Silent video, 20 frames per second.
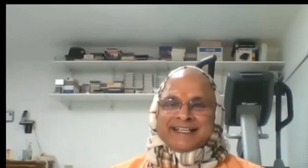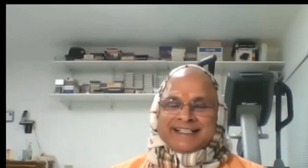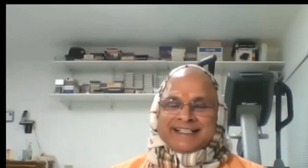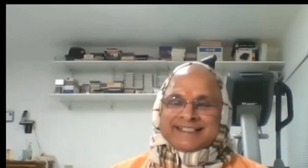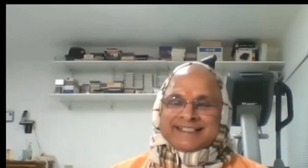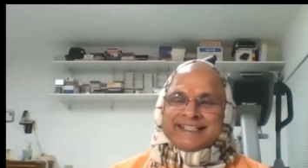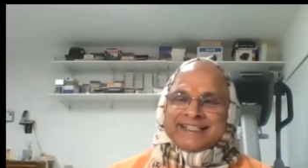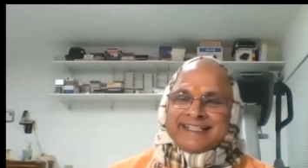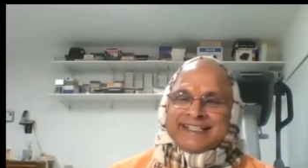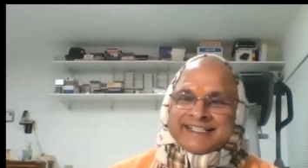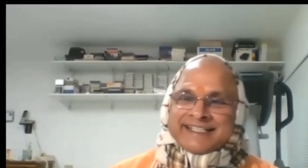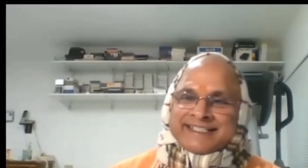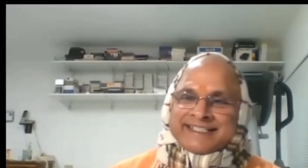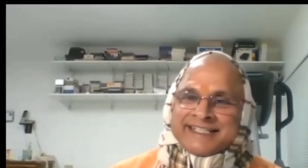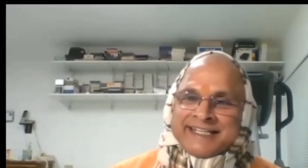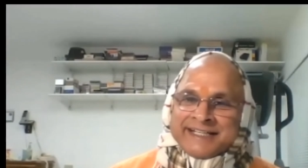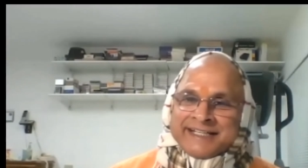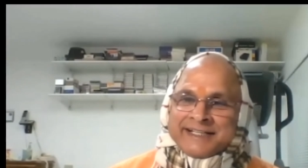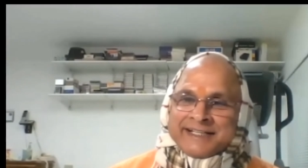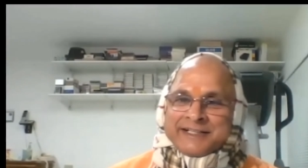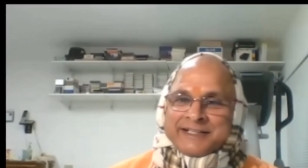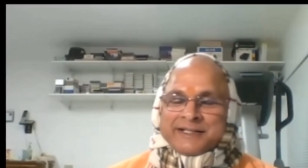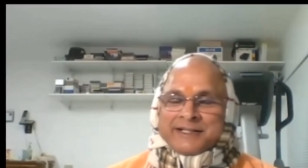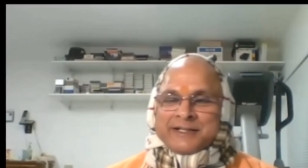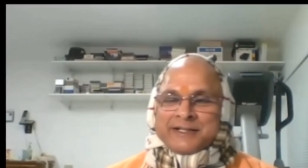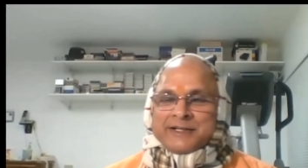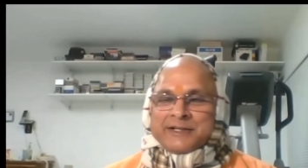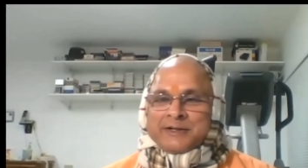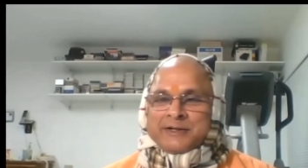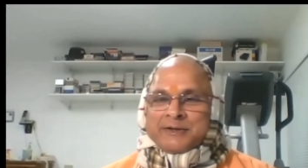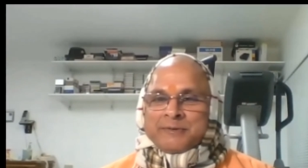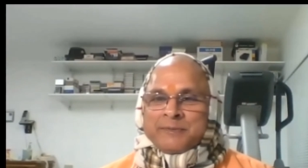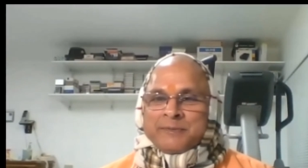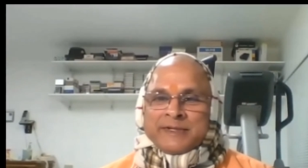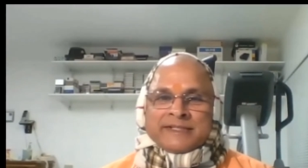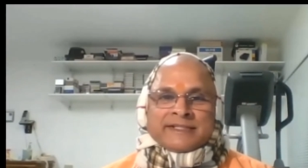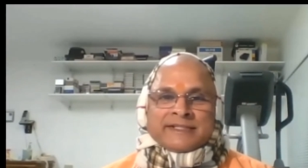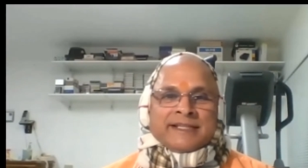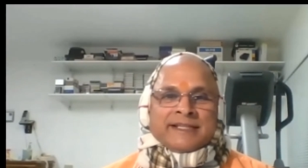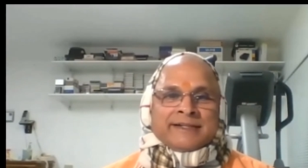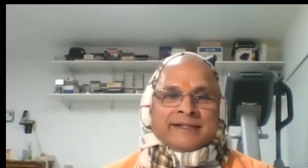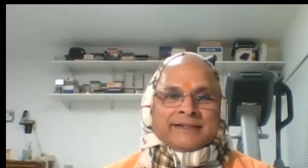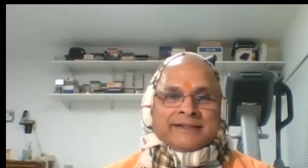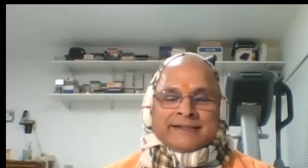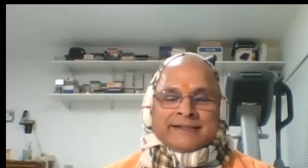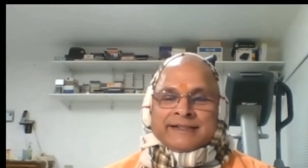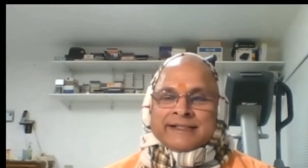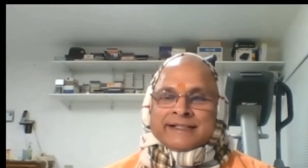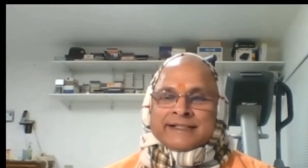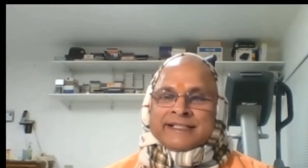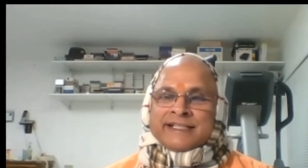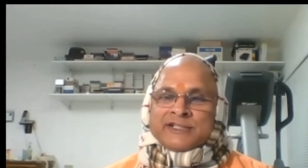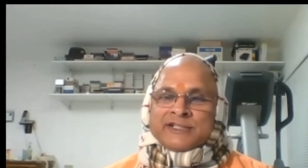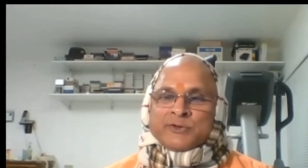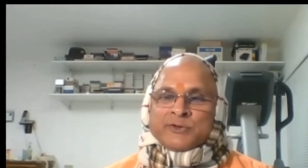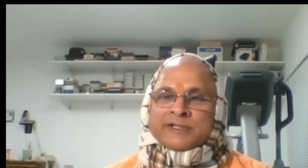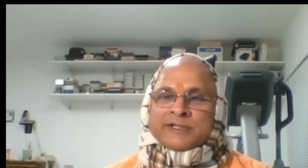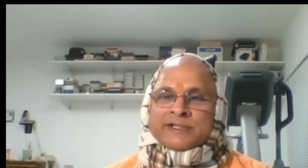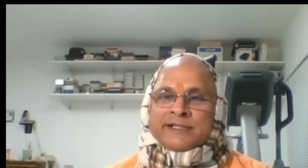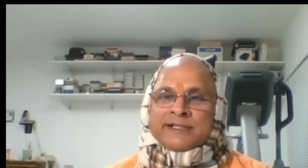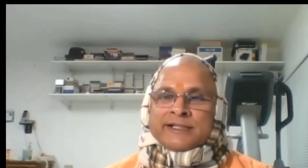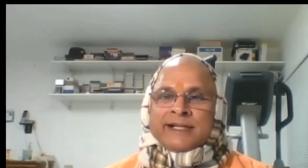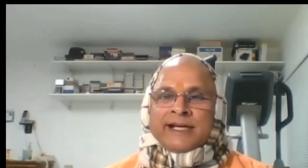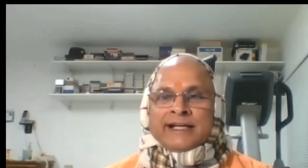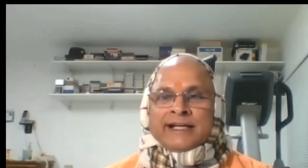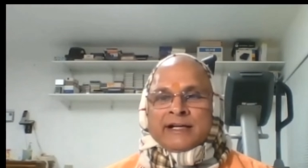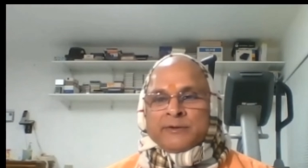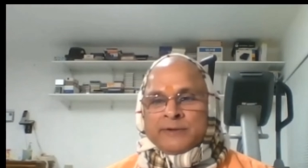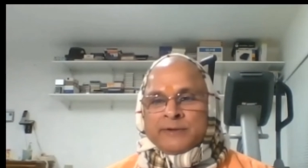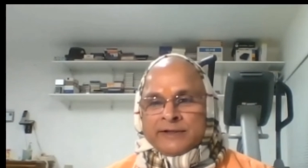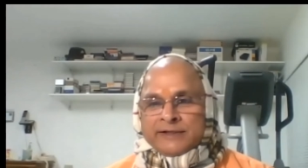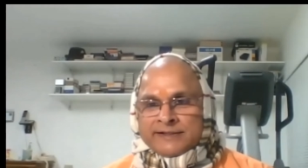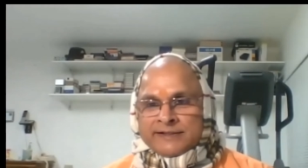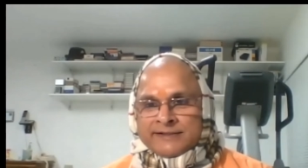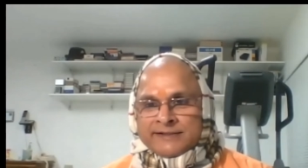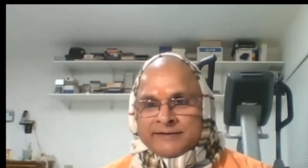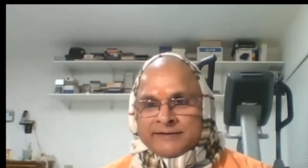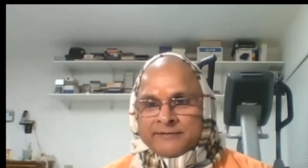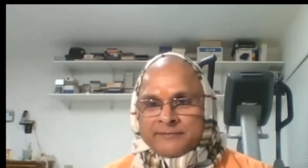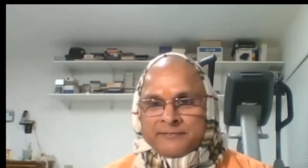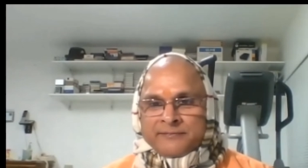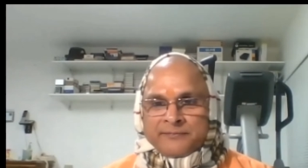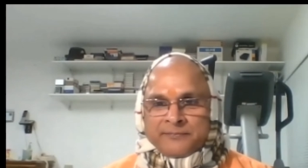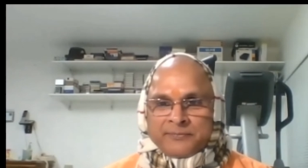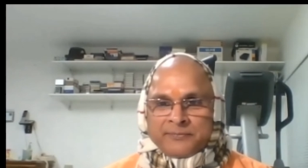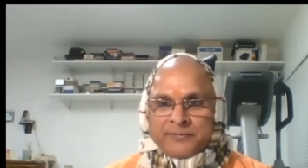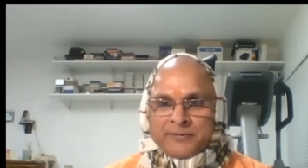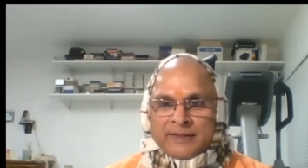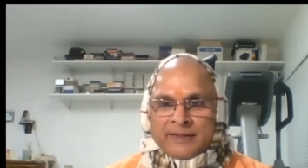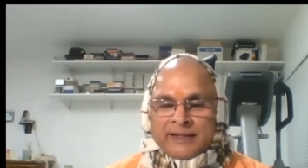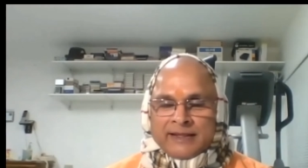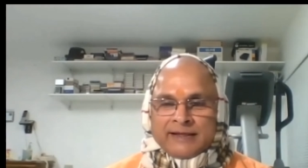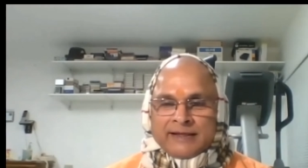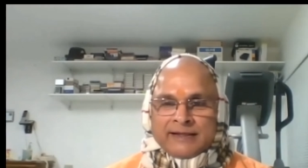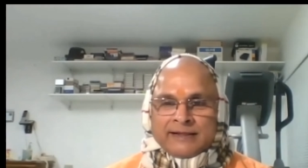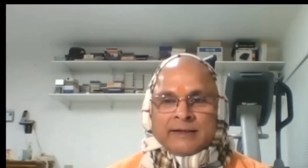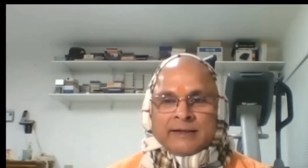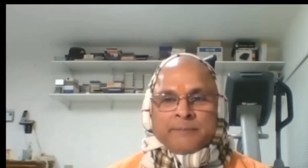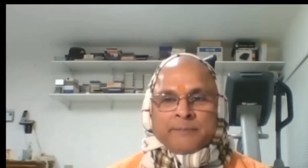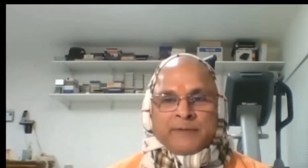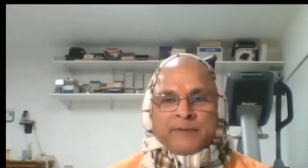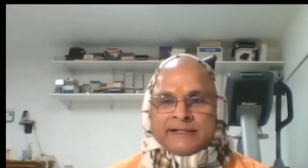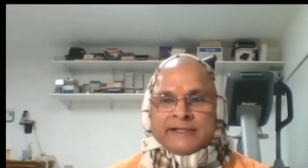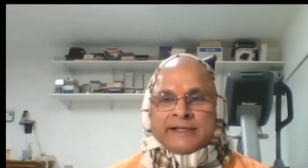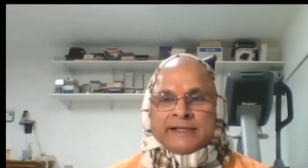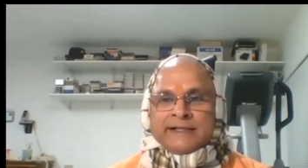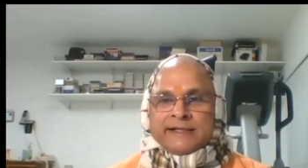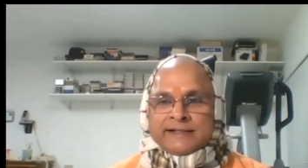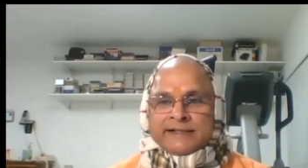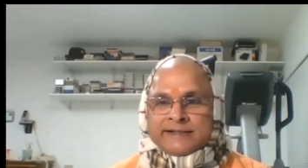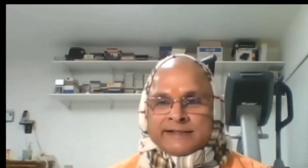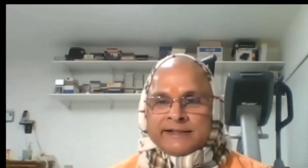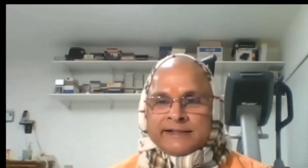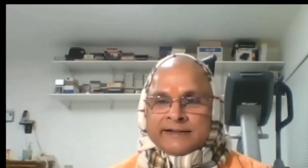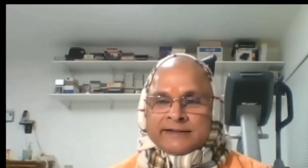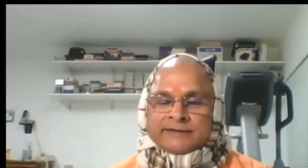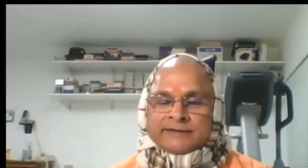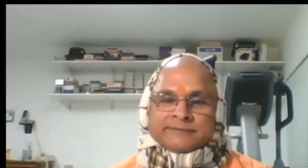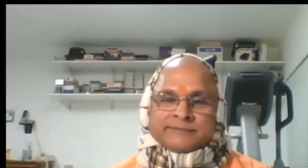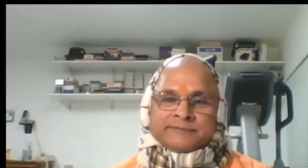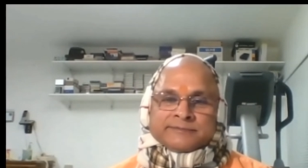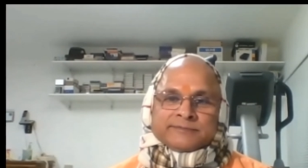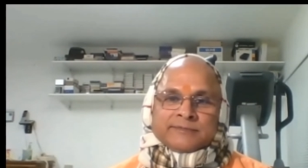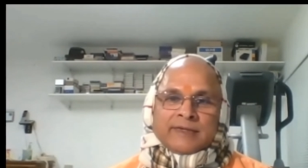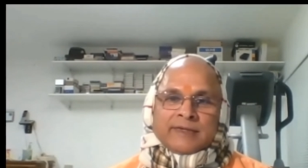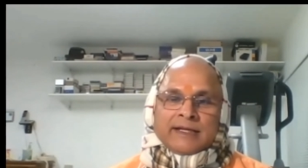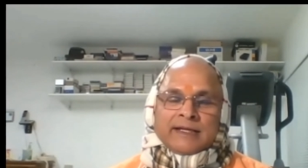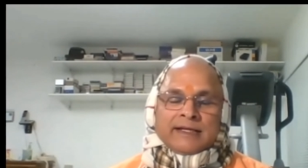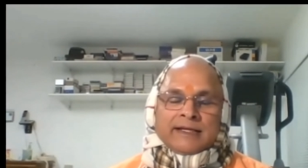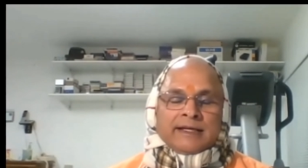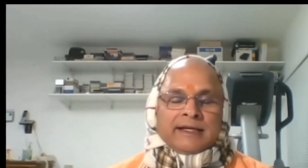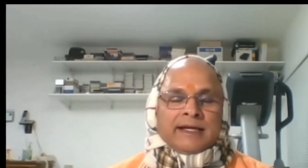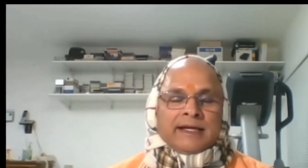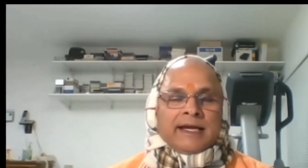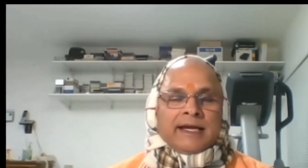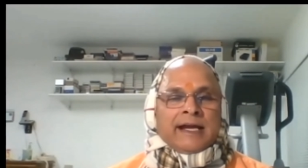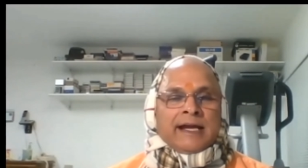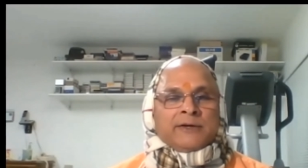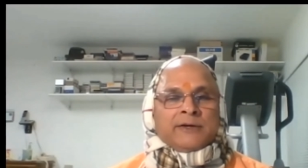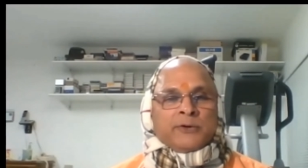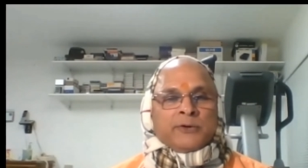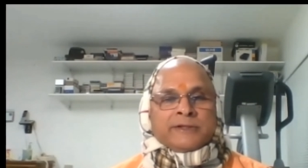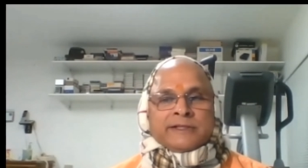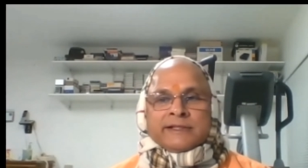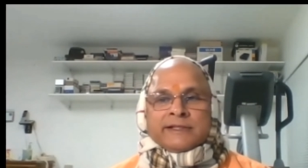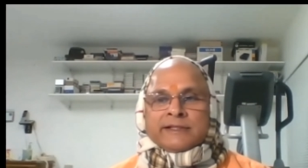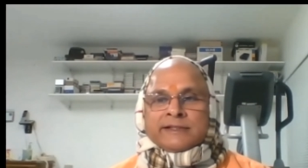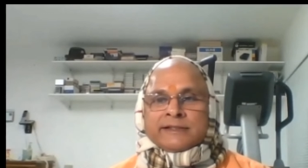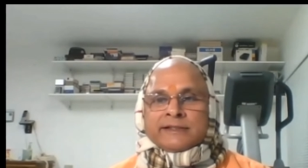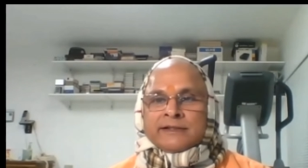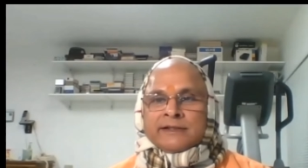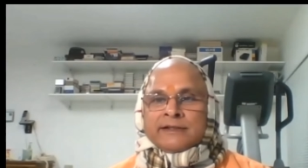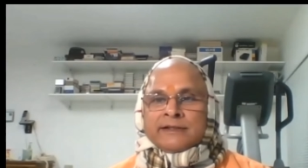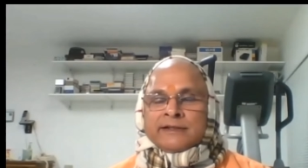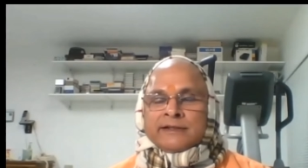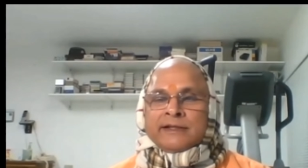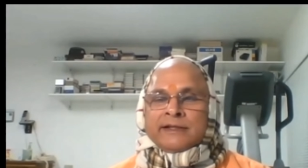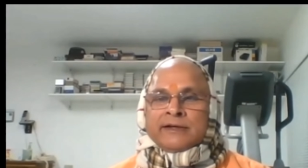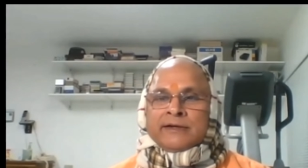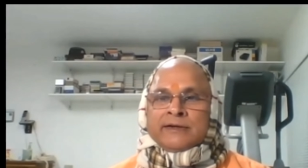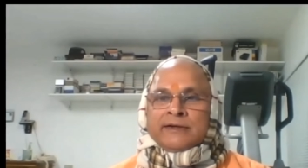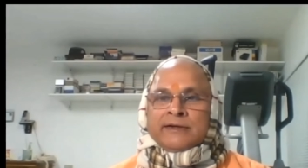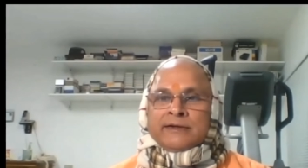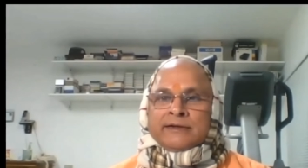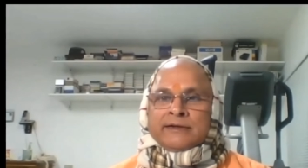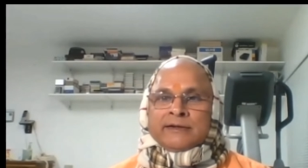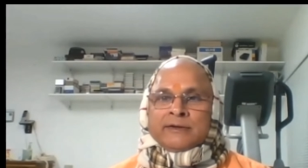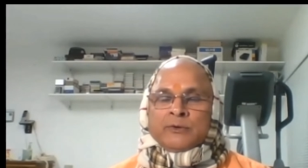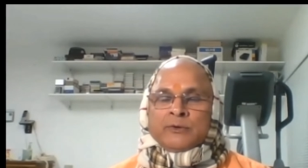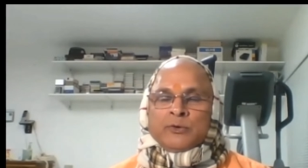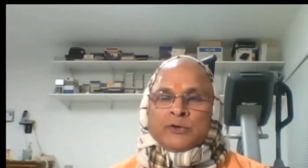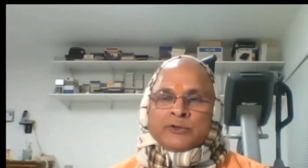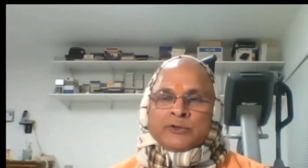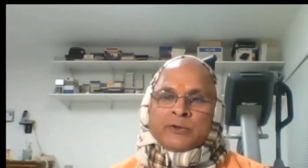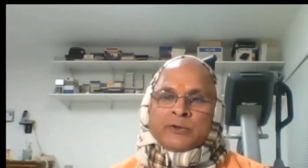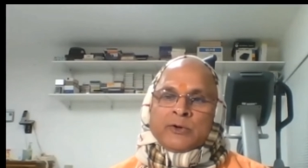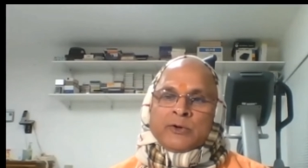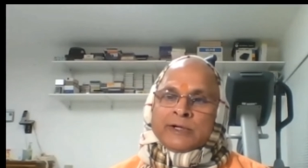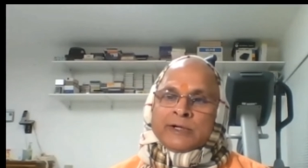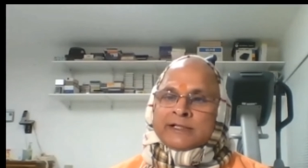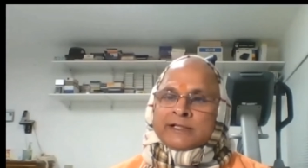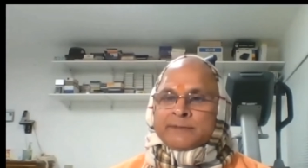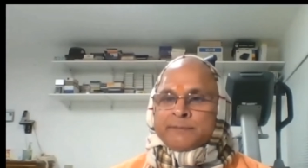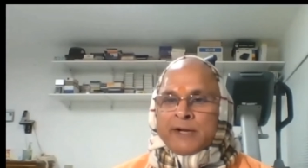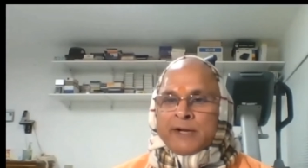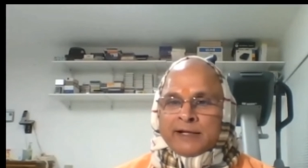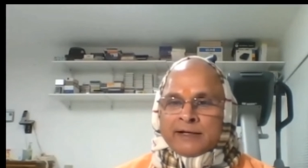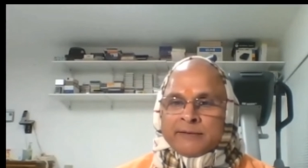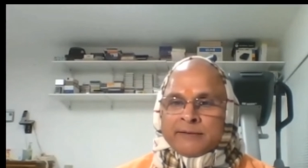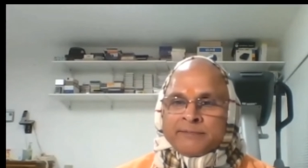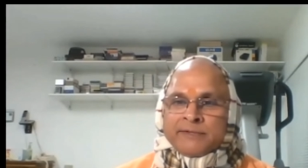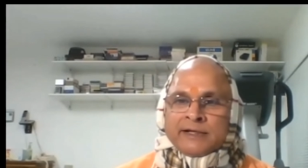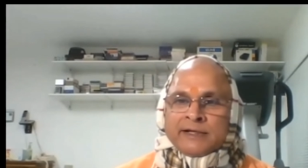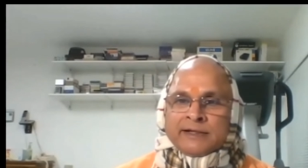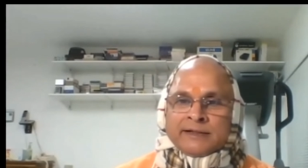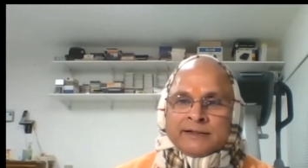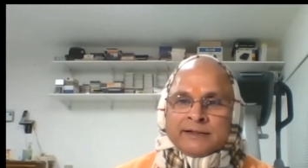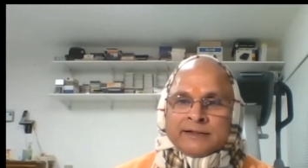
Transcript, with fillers: See, destiny means the situation around us, the present destiny, and which is the which you call as prarabdha,